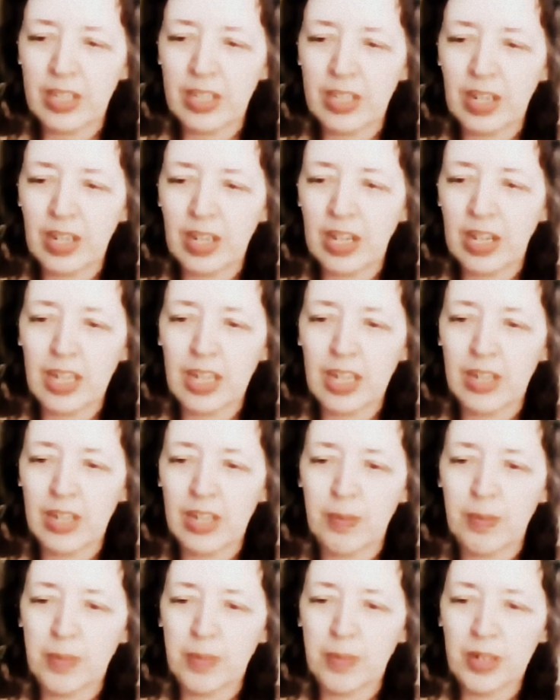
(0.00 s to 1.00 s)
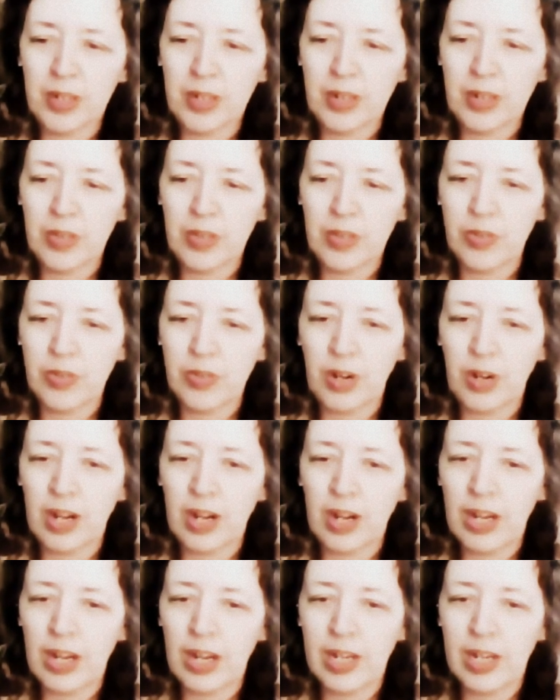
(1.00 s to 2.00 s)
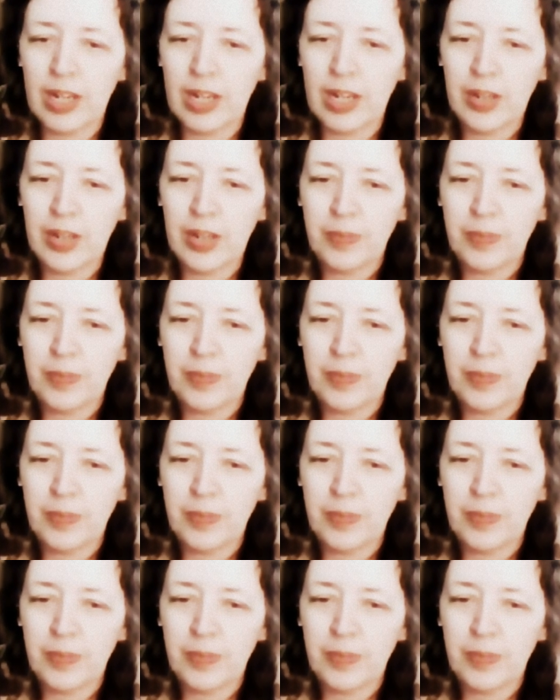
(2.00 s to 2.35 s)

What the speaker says: guy in a big dry